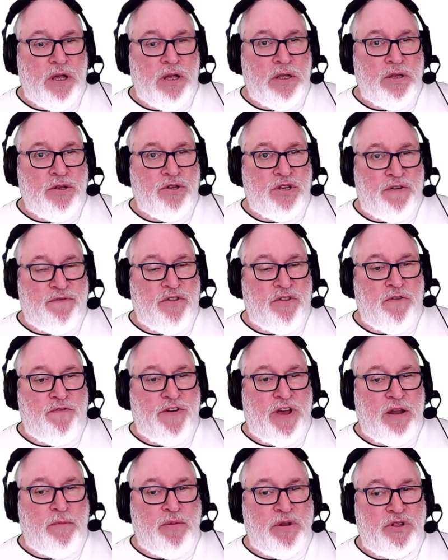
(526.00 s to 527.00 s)
7
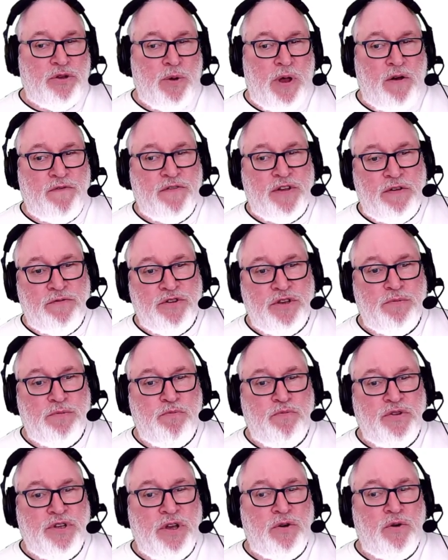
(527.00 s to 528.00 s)
divided by 12 gives us
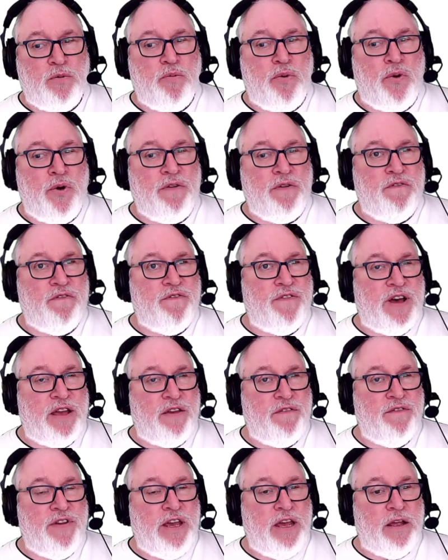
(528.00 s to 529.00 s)

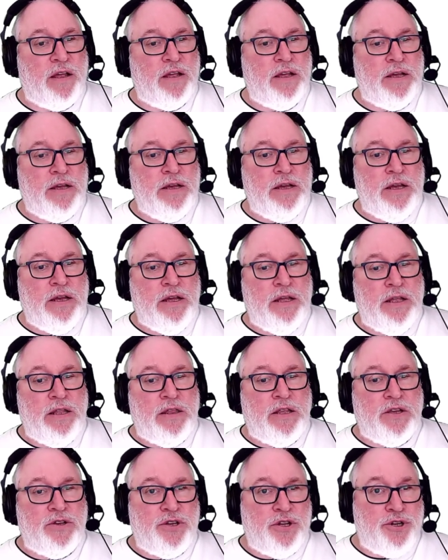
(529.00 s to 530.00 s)
0.58.
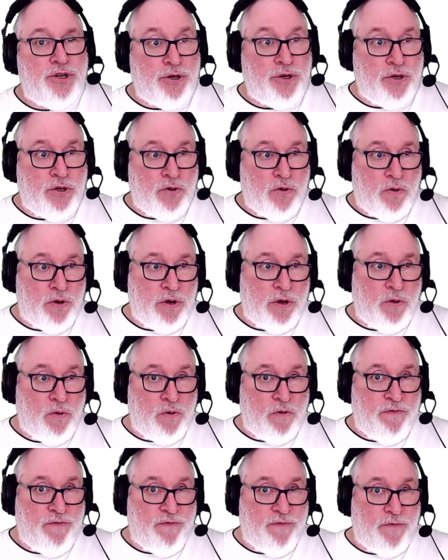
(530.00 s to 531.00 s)
There's a
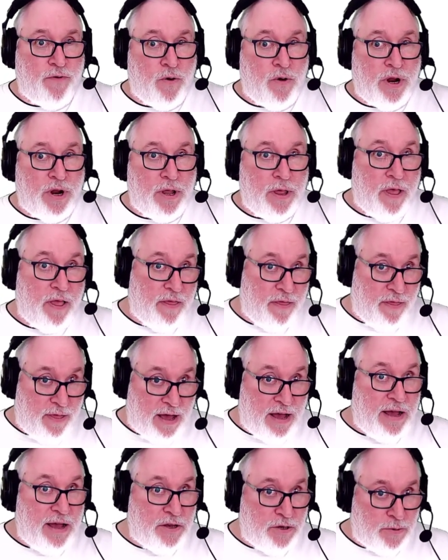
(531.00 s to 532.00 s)
tutorial for
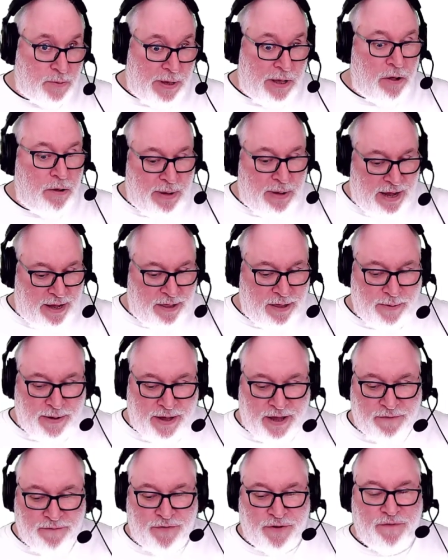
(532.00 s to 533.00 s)
that as well, by the
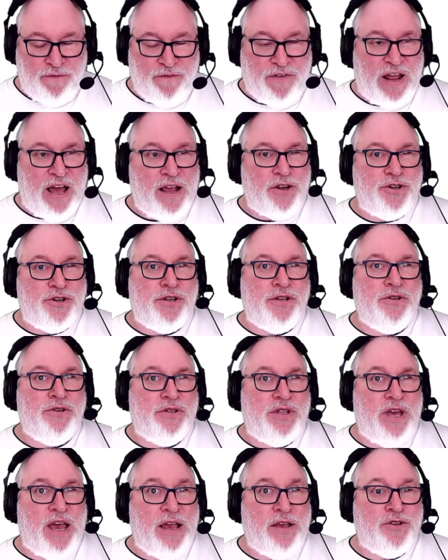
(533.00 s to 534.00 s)
way, for
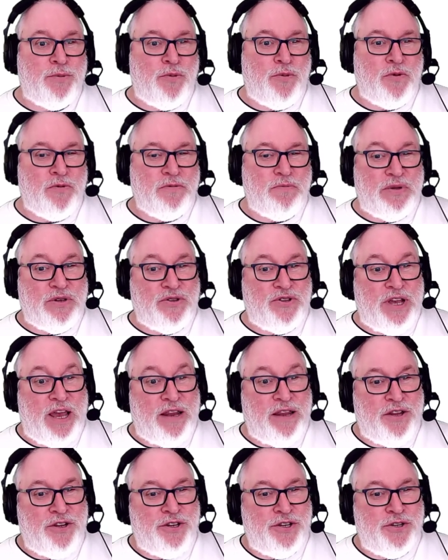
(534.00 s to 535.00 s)
fractions, decimals,
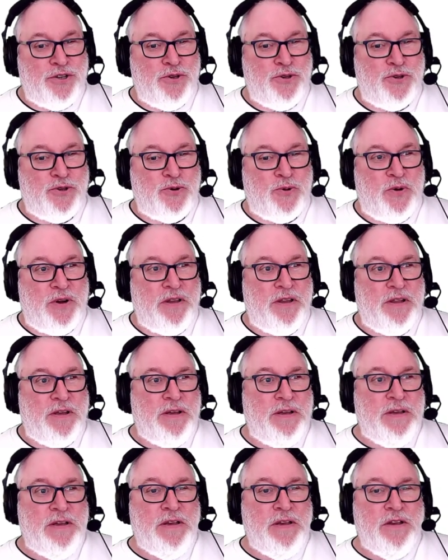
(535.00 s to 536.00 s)
percentages and so on.
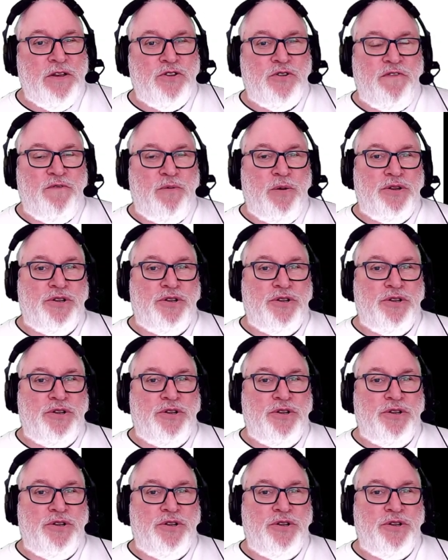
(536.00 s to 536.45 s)
So if we